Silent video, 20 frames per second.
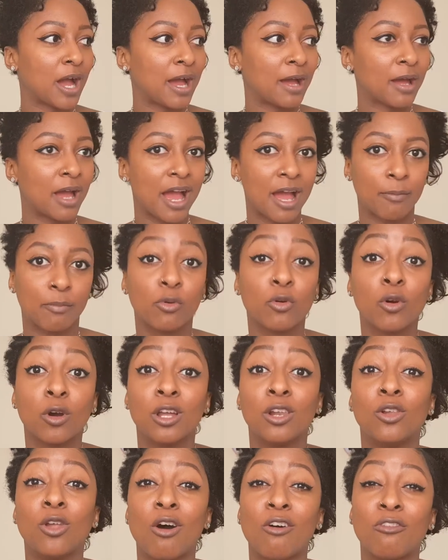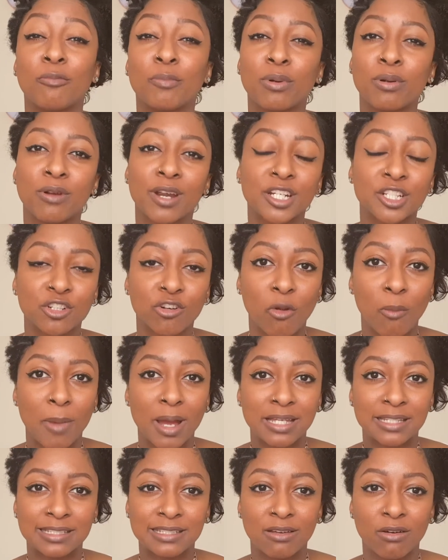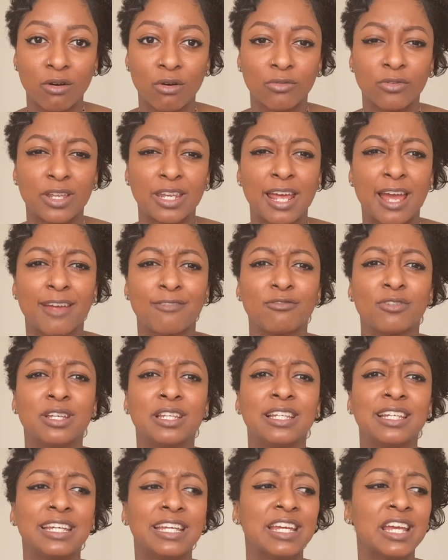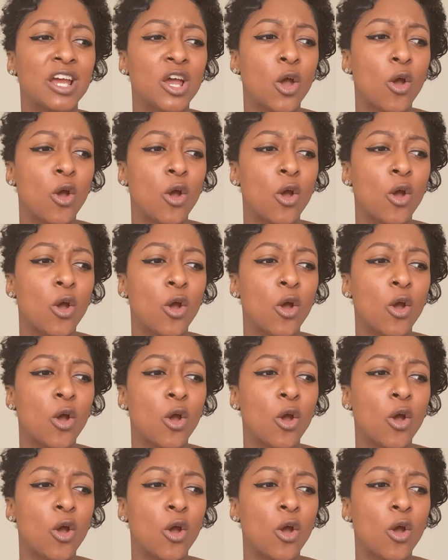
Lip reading: I put a lot of pressure on myself, and I really